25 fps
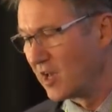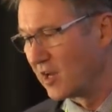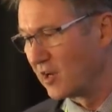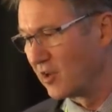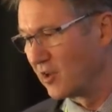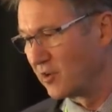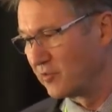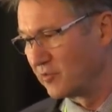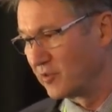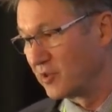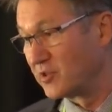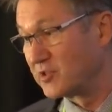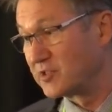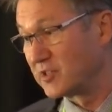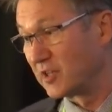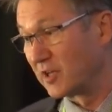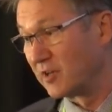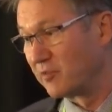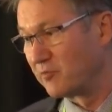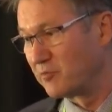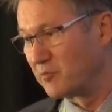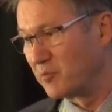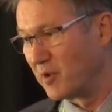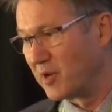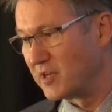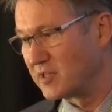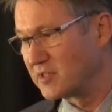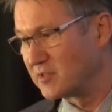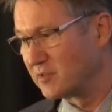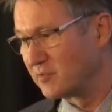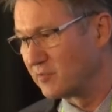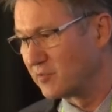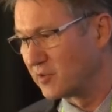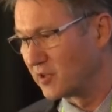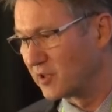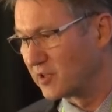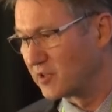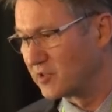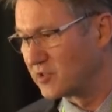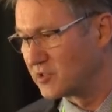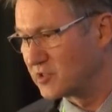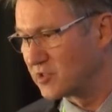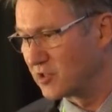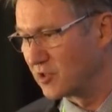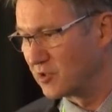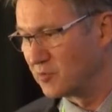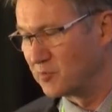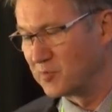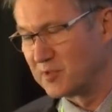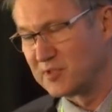a lot of interesting information for
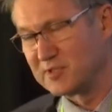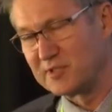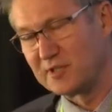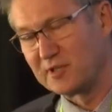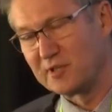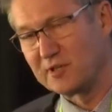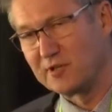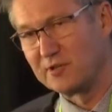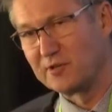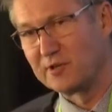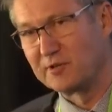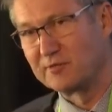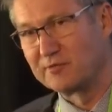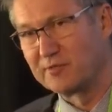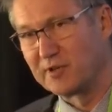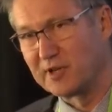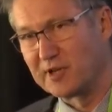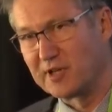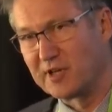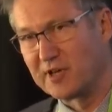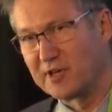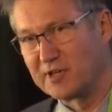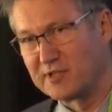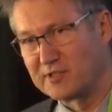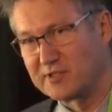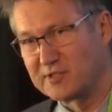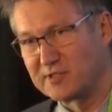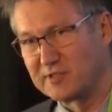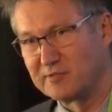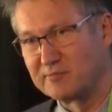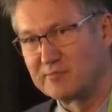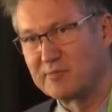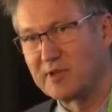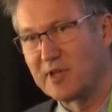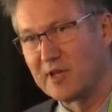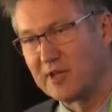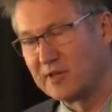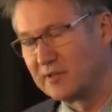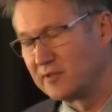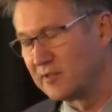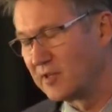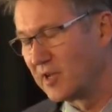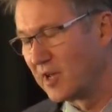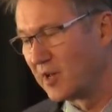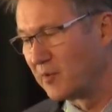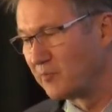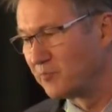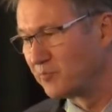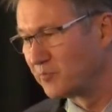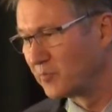consumers, including videos and, and
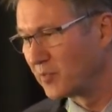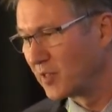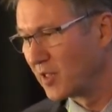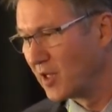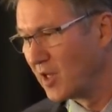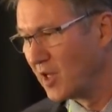um,